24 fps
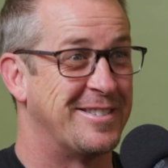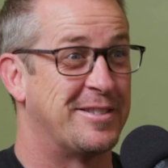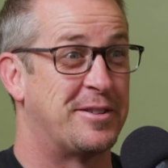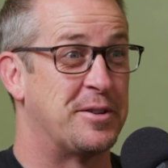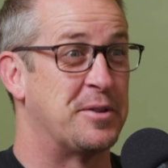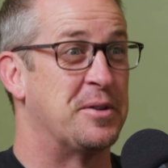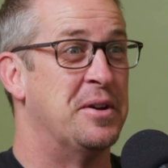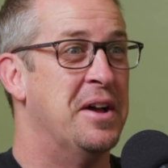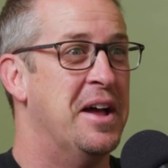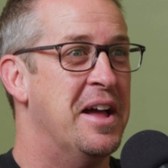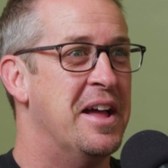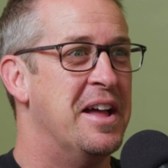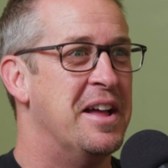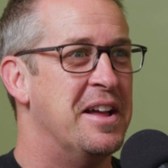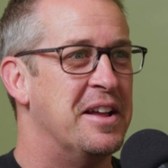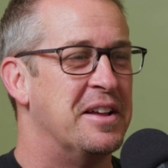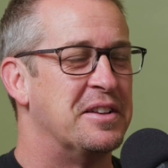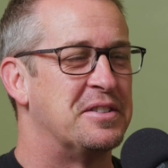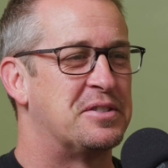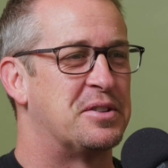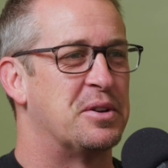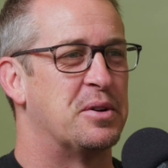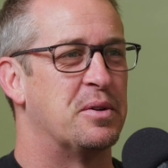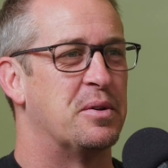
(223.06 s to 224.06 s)
So
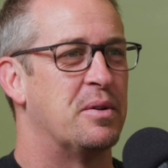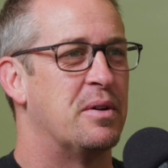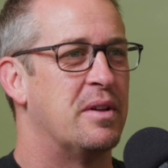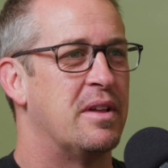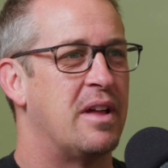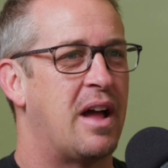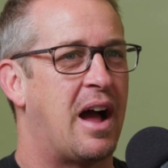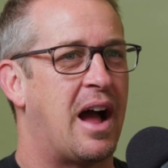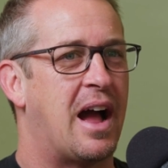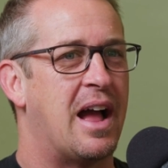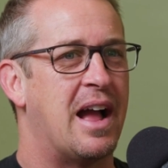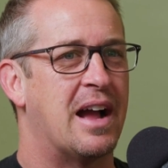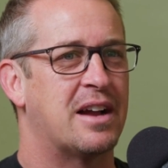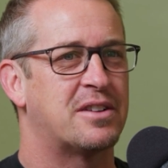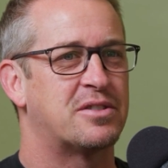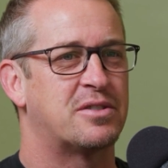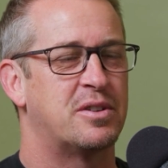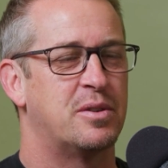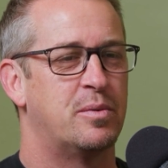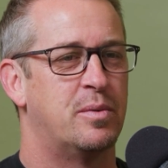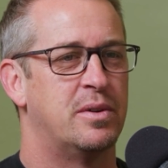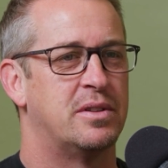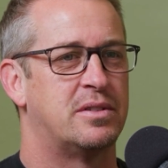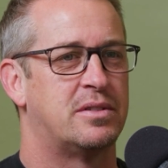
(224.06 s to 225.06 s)
I
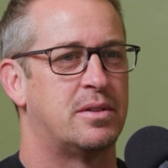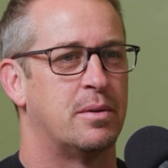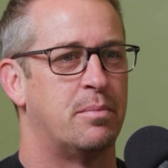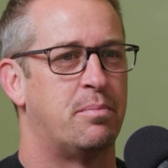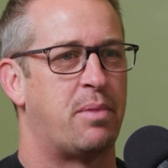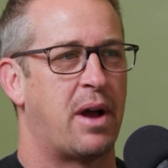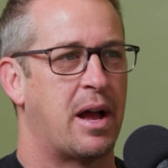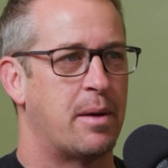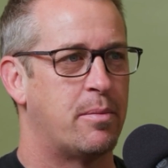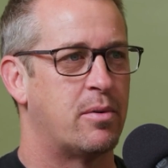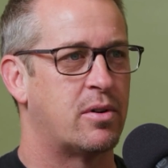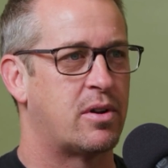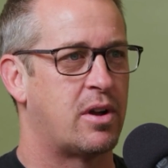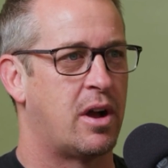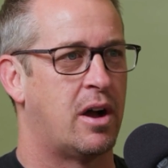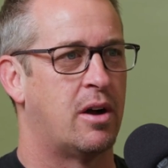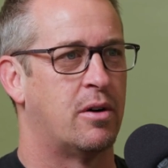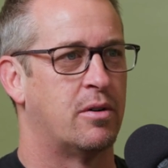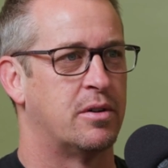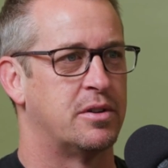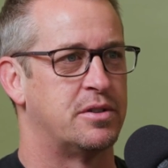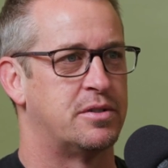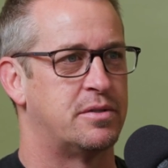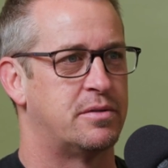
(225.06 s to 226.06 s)
actually went to Bible
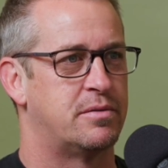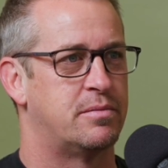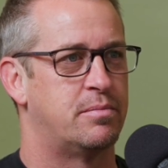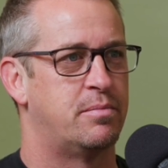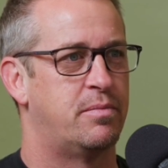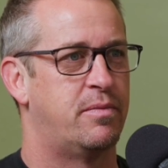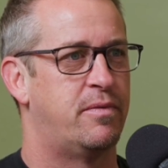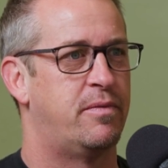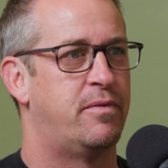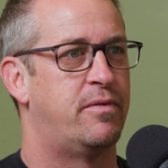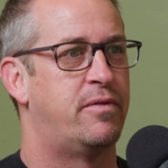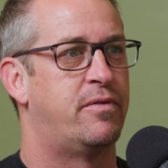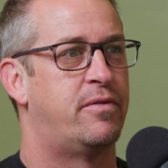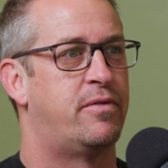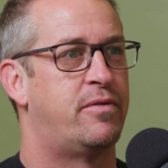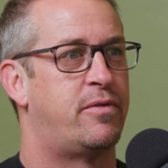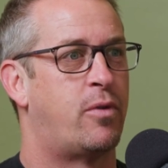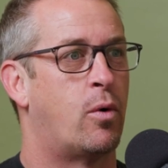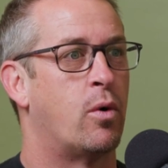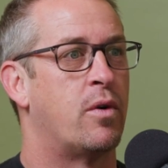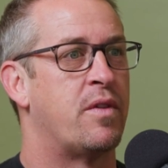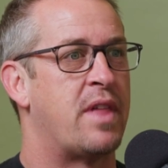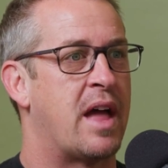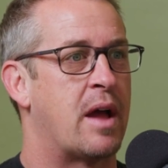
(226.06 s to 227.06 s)
college
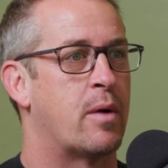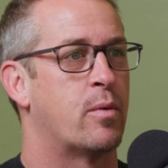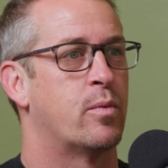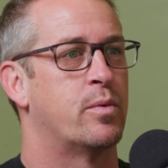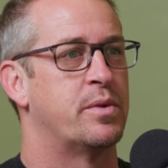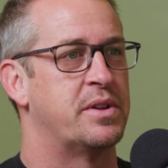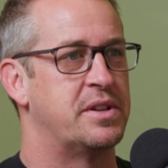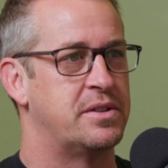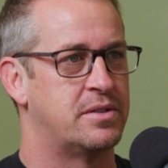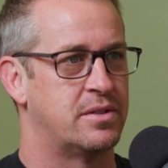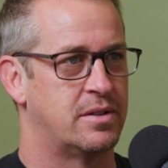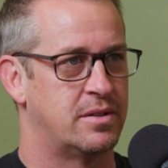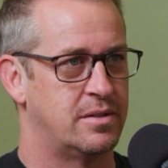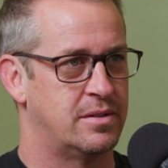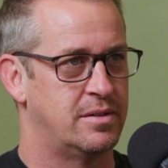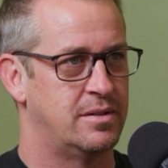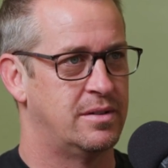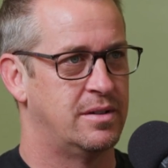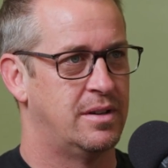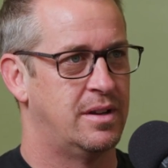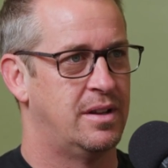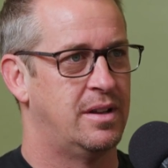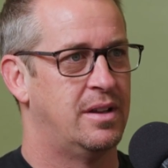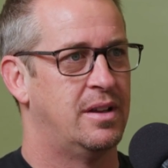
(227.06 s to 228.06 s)
for that reason.
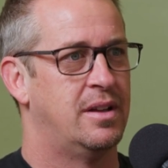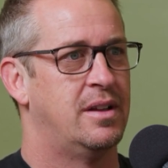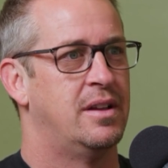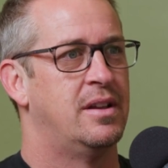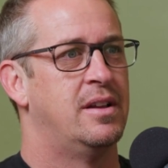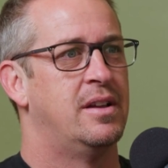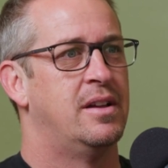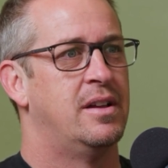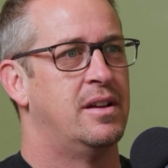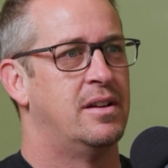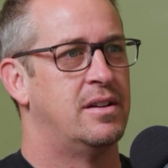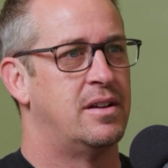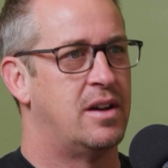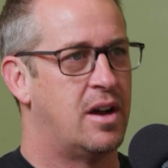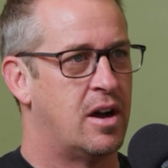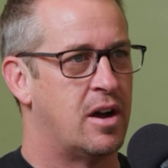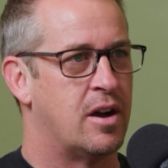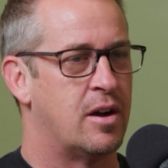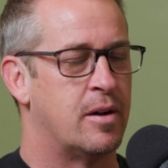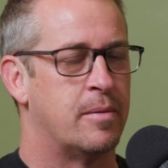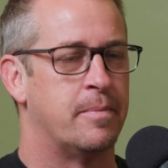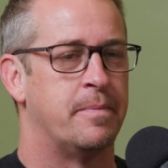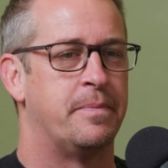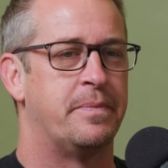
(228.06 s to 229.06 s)

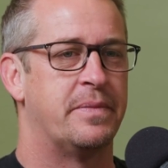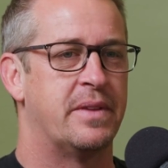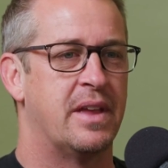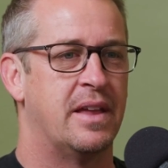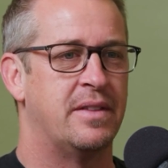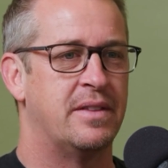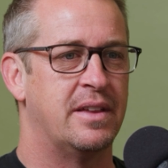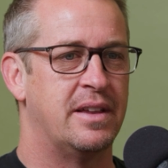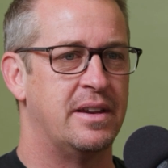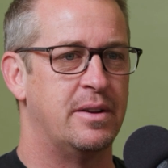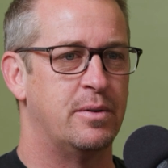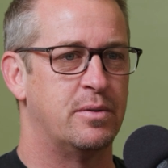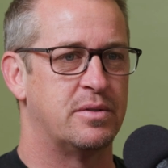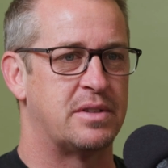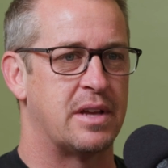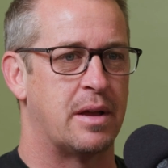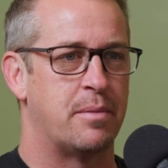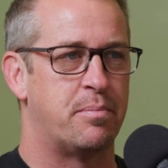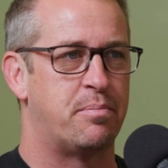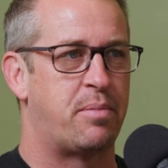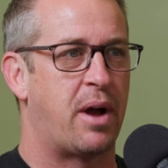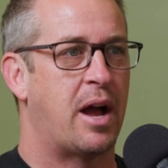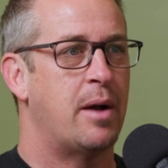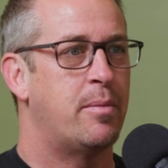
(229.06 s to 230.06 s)
And then it was
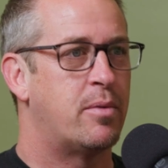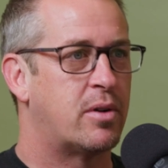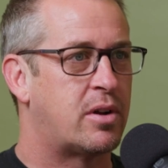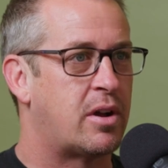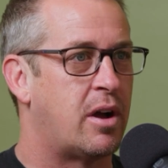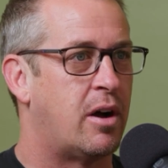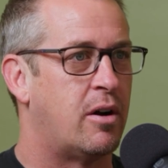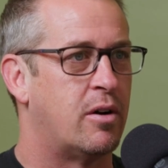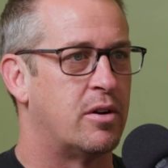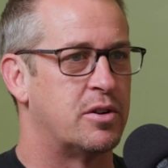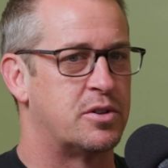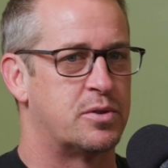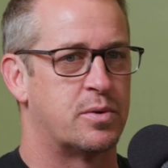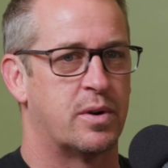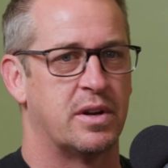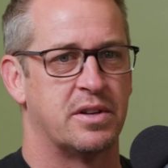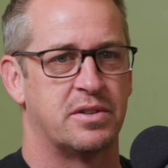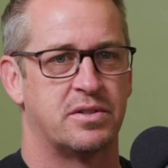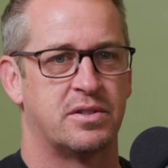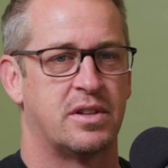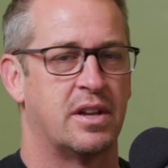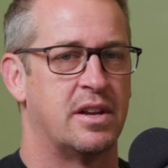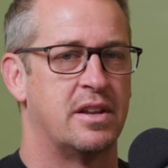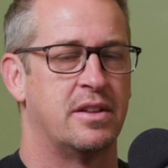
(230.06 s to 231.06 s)
at Bible college where
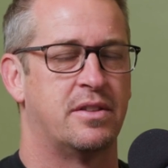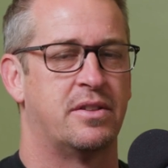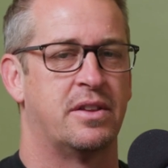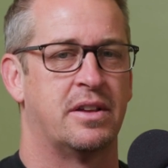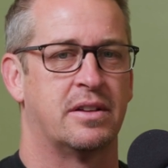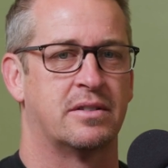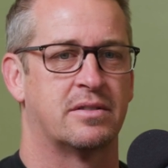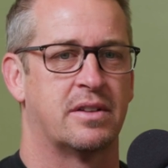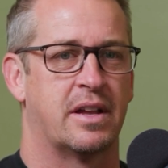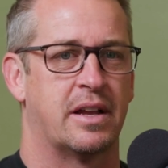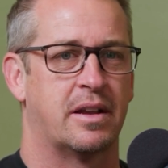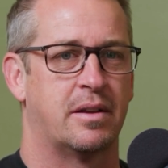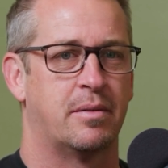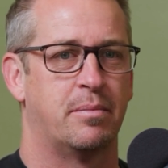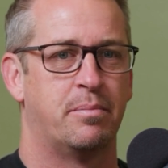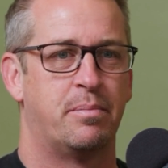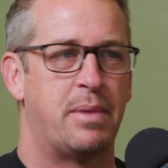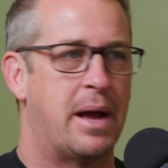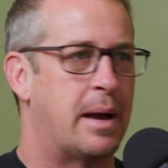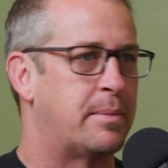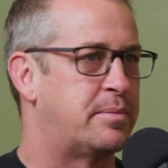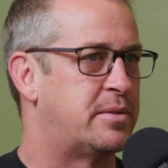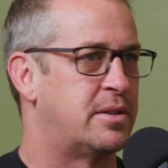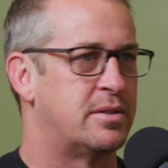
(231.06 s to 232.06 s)
I studied things like
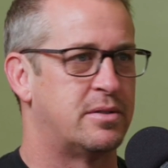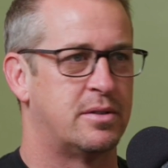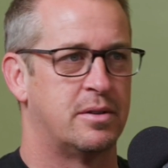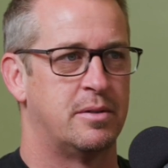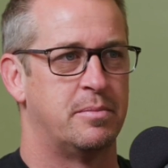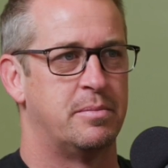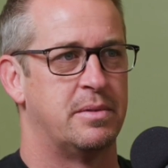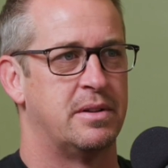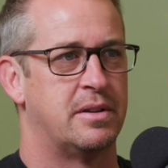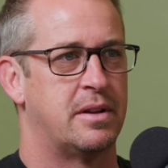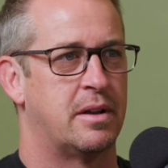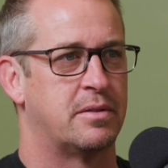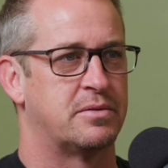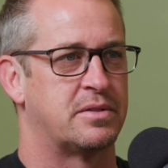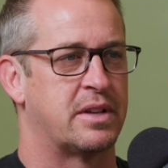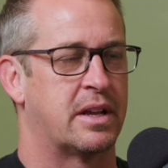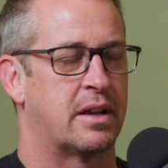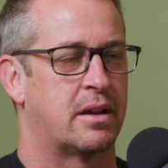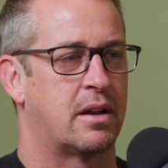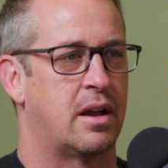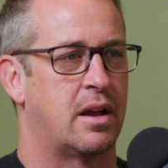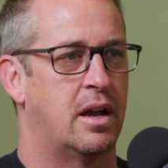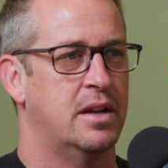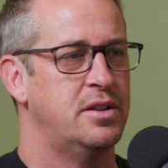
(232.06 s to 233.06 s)
baptism, and I was
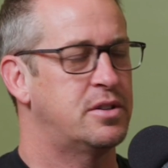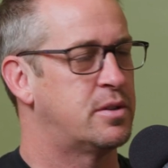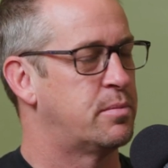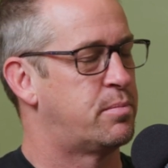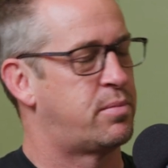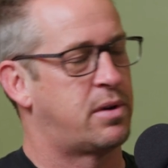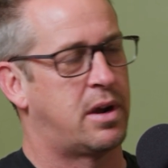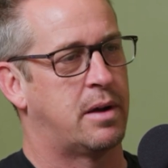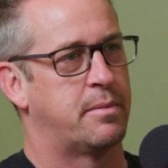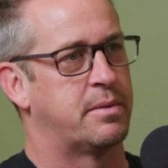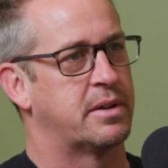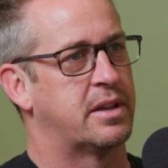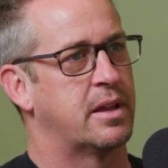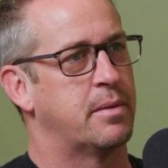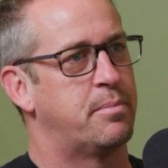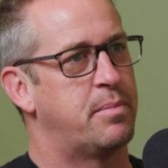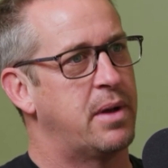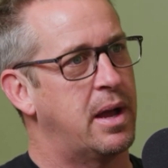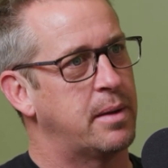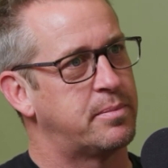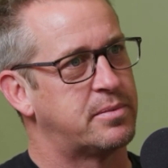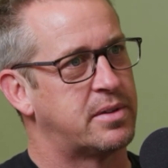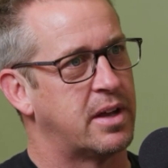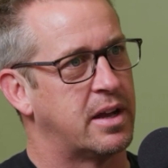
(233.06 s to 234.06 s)
like, I should probably get
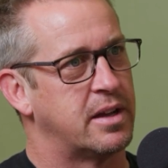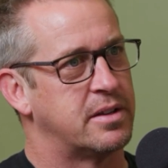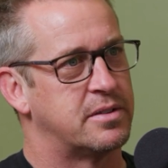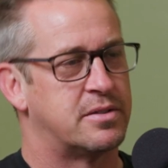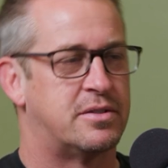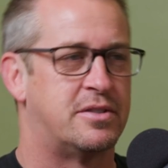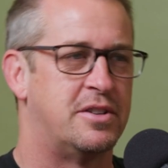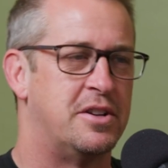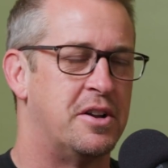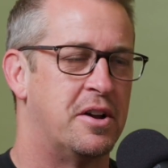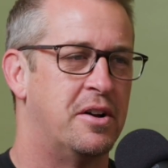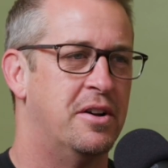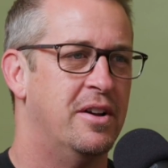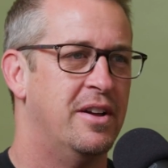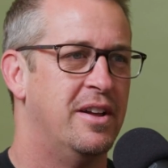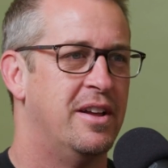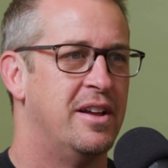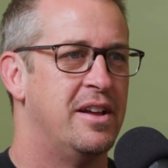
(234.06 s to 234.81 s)
baptized, you know?